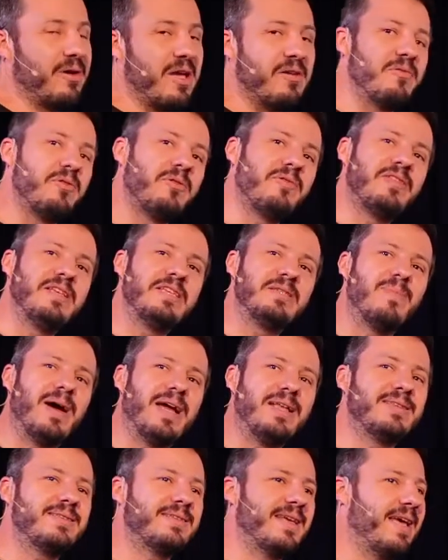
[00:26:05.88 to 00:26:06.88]
arrive with this
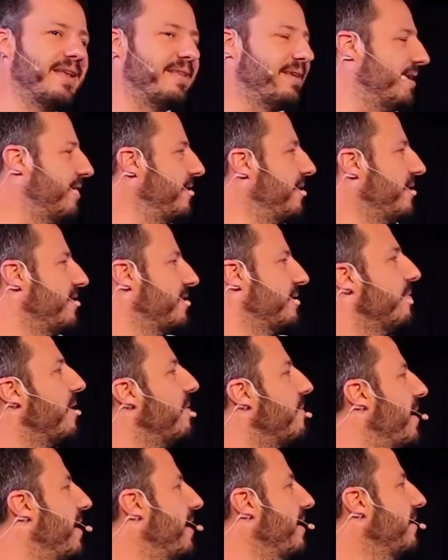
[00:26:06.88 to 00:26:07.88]
mindset, and this is
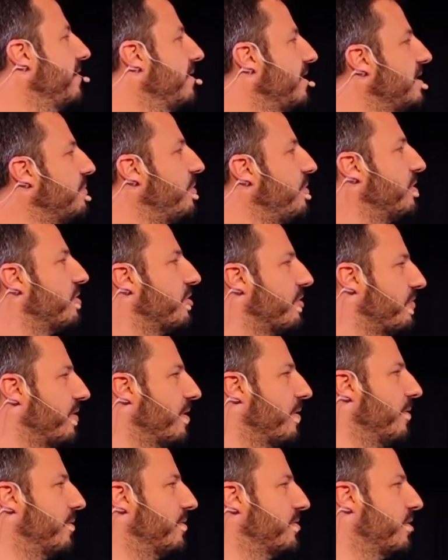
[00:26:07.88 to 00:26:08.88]
my mind. The Spirit of
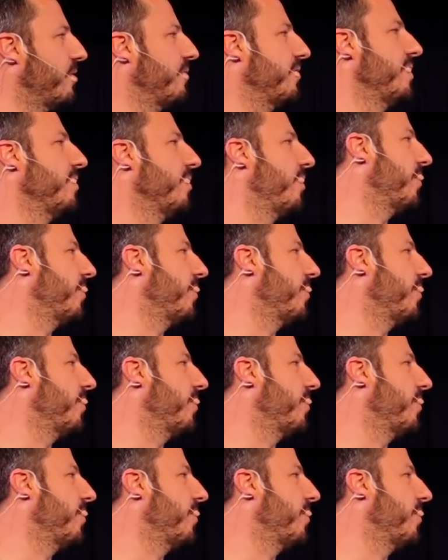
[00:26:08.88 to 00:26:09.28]
the Sovereign